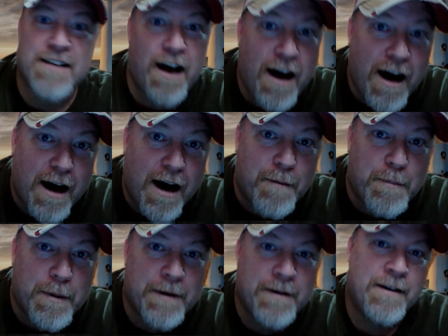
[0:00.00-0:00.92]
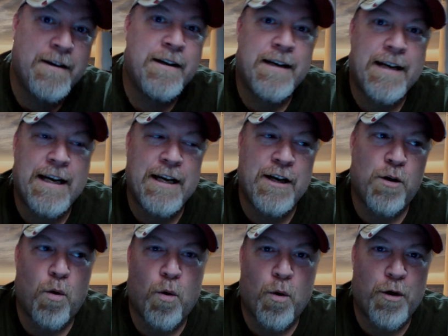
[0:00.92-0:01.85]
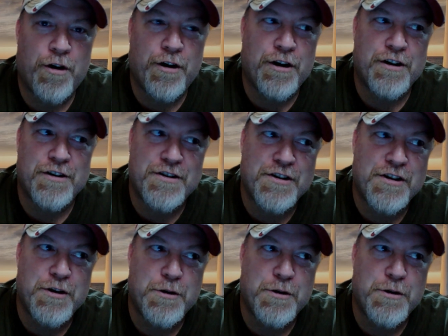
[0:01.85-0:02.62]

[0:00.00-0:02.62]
up in order to